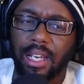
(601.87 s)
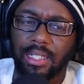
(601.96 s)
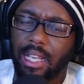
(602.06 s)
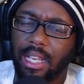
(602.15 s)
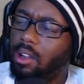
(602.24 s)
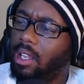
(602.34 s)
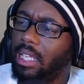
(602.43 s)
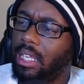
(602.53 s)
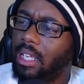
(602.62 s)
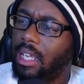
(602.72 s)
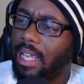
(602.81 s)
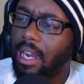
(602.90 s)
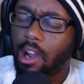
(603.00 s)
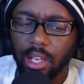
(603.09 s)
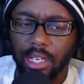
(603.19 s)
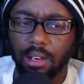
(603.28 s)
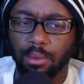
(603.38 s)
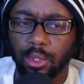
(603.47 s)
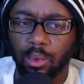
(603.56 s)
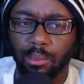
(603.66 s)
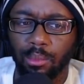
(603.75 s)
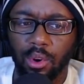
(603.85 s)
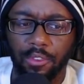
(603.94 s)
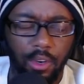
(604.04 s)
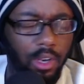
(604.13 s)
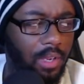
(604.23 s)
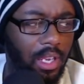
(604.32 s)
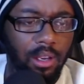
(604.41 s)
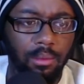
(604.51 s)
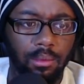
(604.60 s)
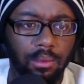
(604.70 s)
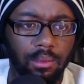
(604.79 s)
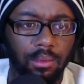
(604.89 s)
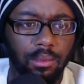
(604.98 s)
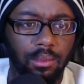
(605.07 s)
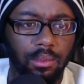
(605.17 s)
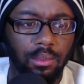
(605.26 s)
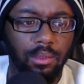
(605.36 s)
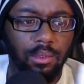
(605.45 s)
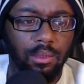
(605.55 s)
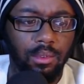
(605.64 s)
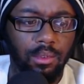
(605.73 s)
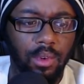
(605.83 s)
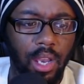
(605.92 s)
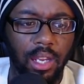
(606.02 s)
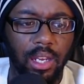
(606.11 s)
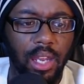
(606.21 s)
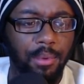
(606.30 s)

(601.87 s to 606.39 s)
all I needed was 1 more of him, and then that was